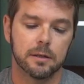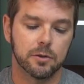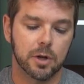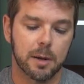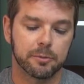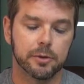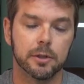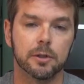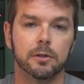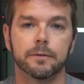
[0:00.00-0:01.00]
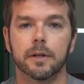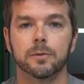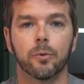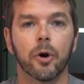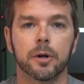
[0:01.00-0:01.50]
drop proof, and
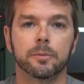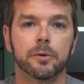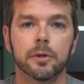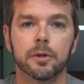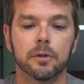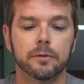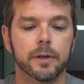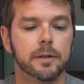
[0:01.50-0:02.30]
it's waterproof,